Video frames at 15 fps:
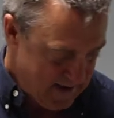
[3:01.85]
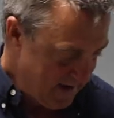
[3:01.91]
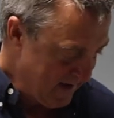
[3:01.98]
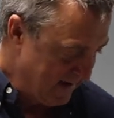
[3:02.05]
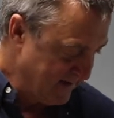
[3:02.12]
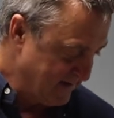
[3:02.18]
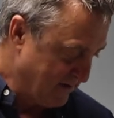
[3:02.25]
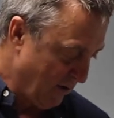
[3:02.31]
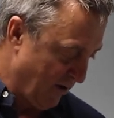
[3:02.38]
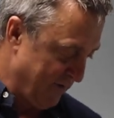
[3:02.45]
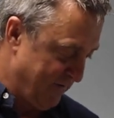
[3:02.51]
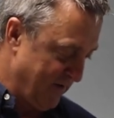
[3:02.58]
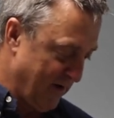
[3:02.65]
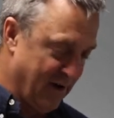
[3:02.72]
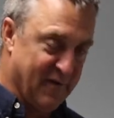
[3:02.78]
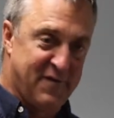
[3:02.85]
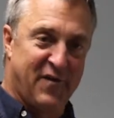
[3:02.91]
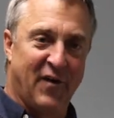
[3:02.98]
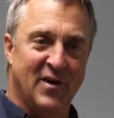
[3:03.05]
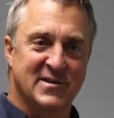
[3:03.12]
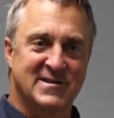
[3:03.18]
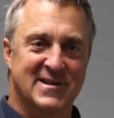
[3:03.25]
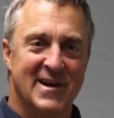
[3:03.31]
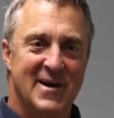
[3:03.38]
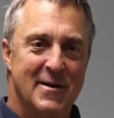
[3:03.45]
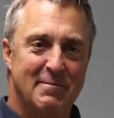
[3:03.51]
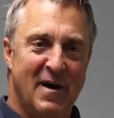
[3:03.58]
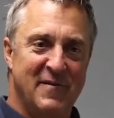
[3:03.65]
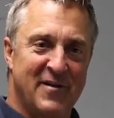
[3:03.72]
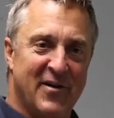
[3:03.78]
is my very first
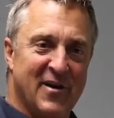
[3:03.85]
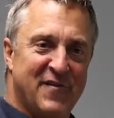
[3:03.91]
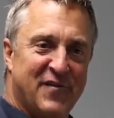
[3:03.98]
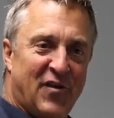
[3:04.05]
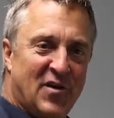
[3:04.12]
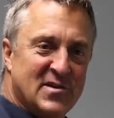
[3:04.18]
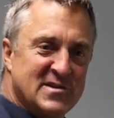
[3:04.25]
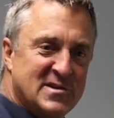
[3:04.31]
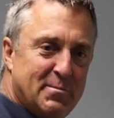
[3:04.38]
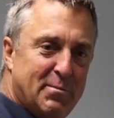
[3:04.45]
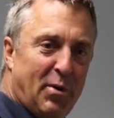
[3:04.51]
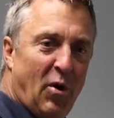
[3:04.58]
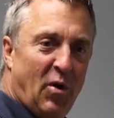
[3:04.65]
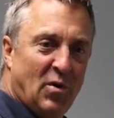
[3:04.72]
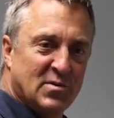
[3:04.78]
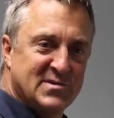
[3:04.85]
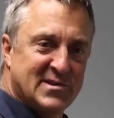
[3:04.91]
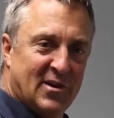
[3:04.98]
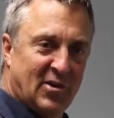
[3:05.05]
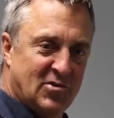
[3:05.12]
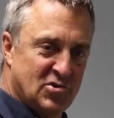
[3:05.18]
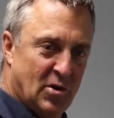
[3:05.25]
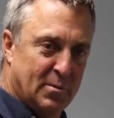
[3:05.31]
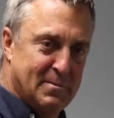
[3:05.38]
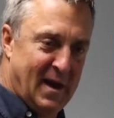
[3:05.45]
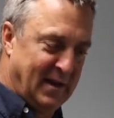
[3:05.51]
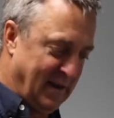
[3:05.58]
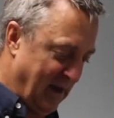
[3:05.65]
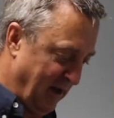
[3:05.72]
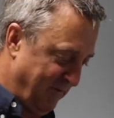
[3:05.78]
pulsed
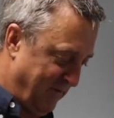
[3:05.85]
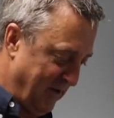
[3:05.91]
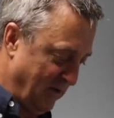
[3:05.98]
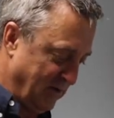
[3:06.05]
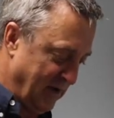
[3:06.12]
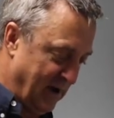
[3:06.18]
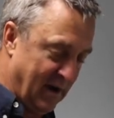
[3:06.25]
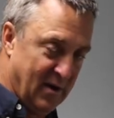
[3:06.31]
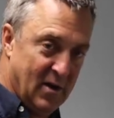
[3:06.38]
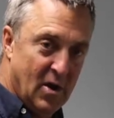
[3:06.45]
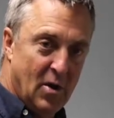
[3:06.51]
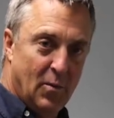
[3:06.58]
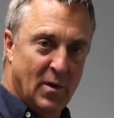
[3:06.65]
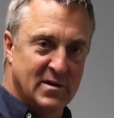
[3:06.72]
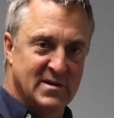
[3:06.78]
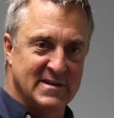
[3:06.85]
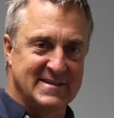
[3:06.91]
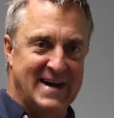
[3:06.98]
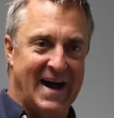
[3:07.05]
electromagnetic field unit, which is